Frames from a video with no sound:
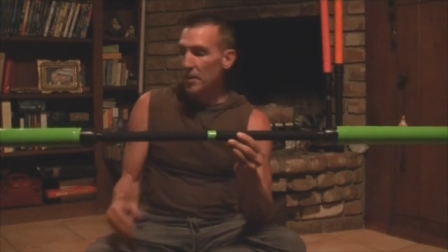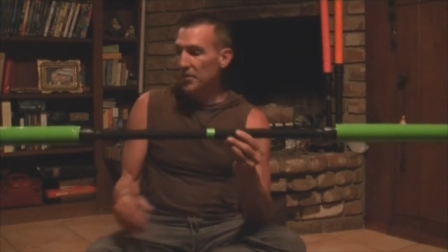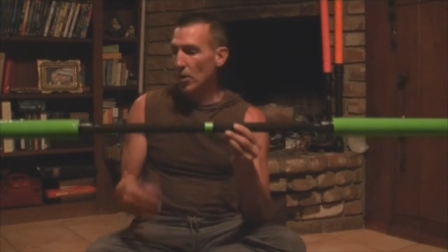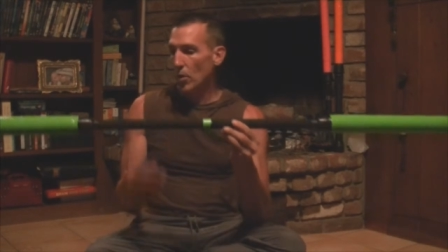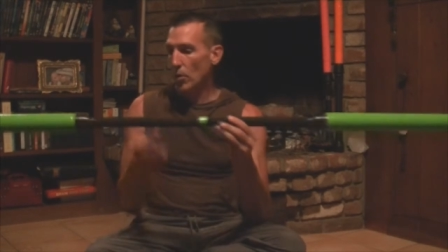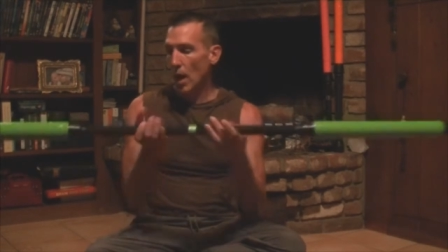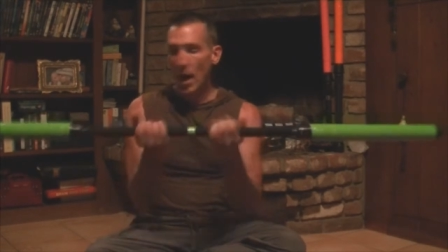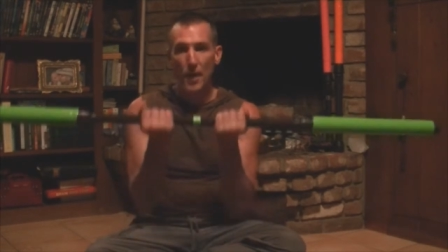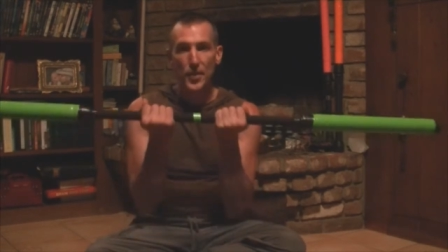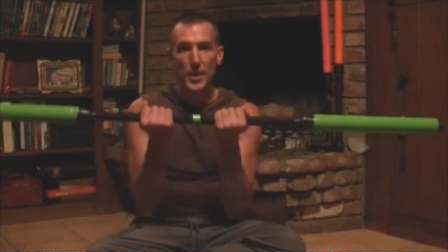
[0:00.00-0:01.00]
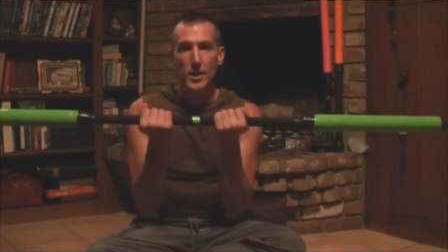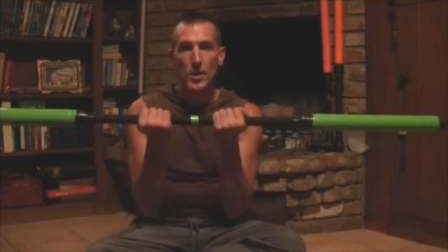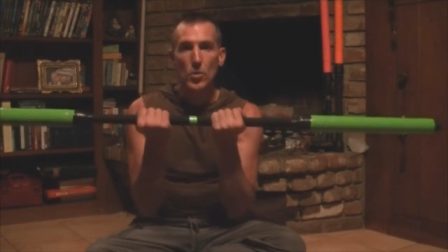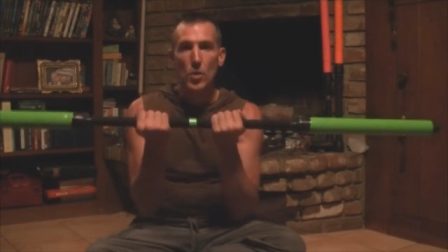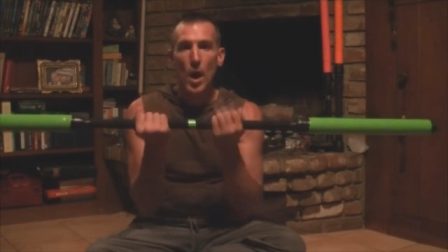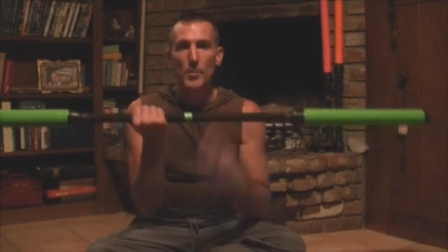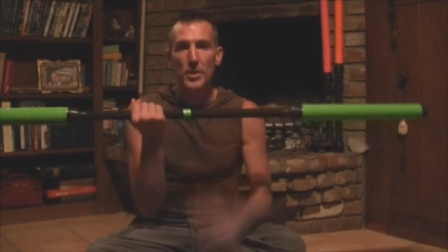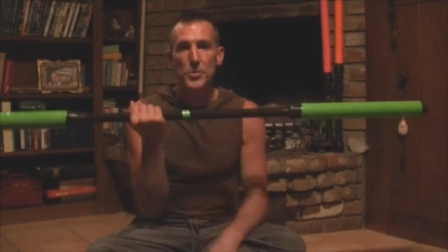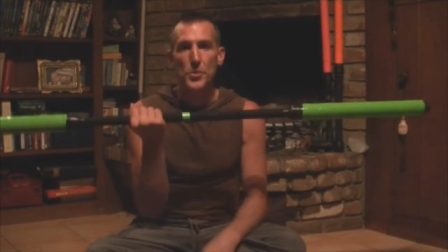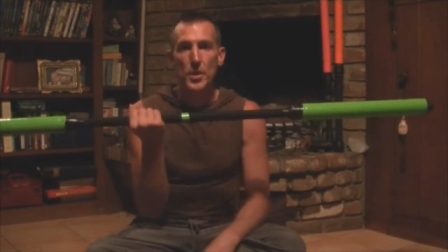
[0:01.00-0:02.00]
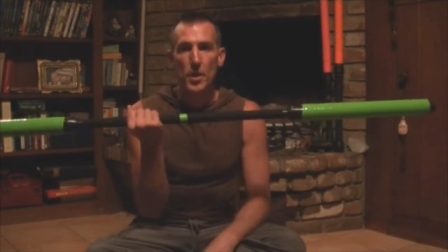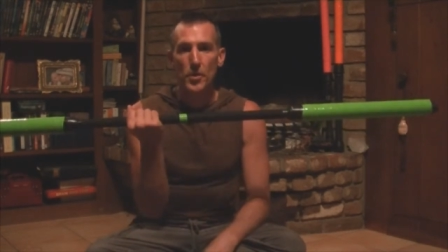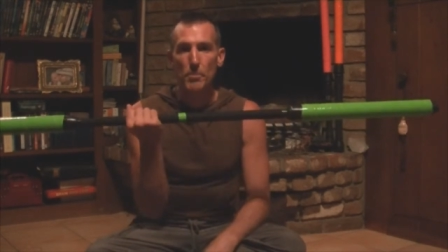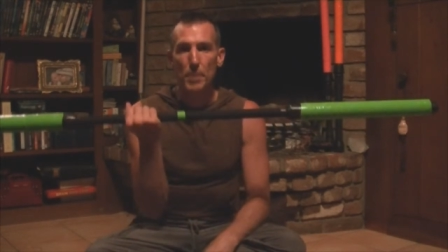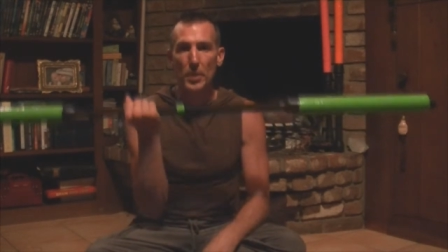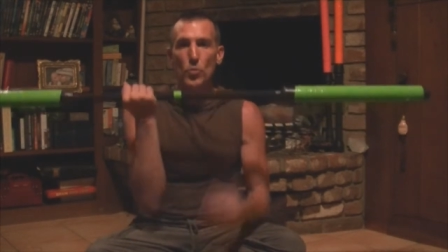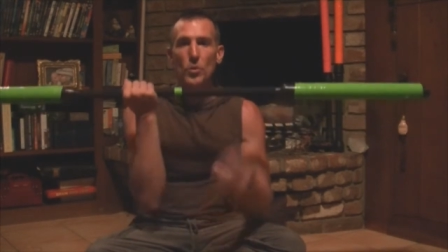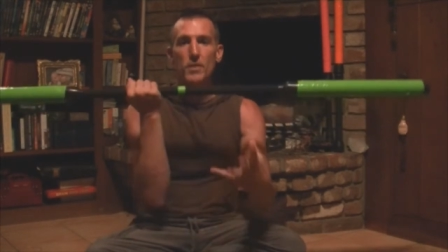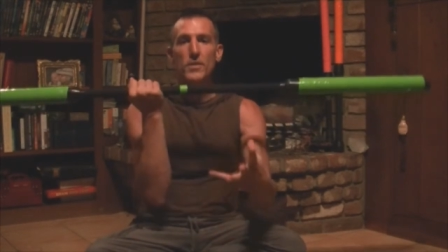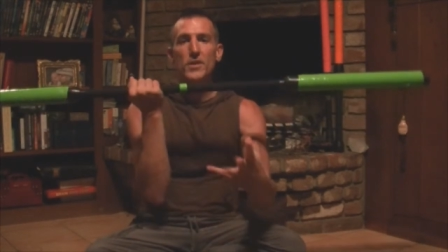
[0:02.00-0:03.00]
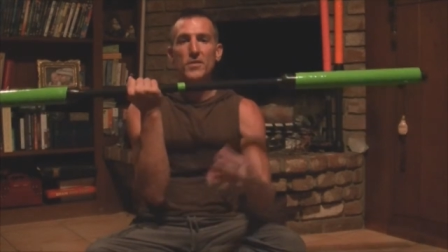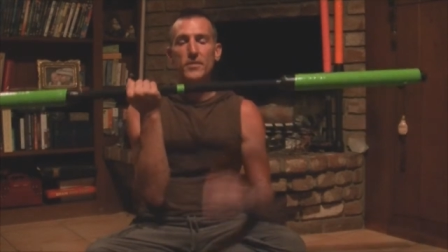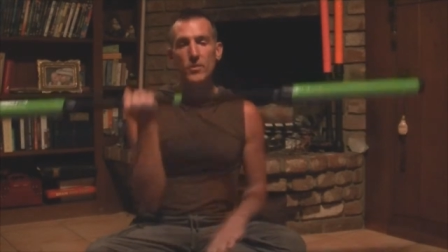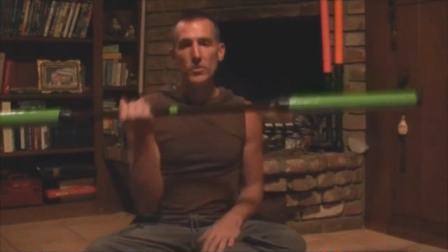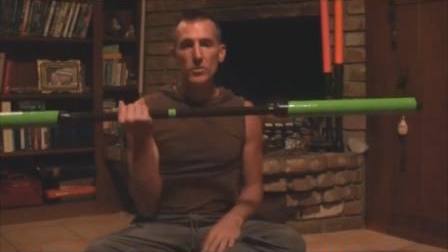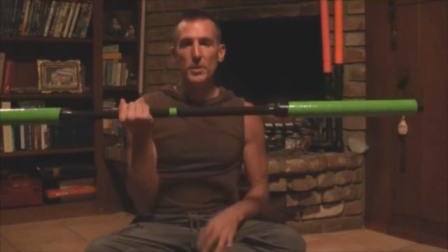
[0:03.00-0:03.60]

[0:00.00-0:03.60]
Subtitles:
So thank you. I'm going to do another better one of these soon,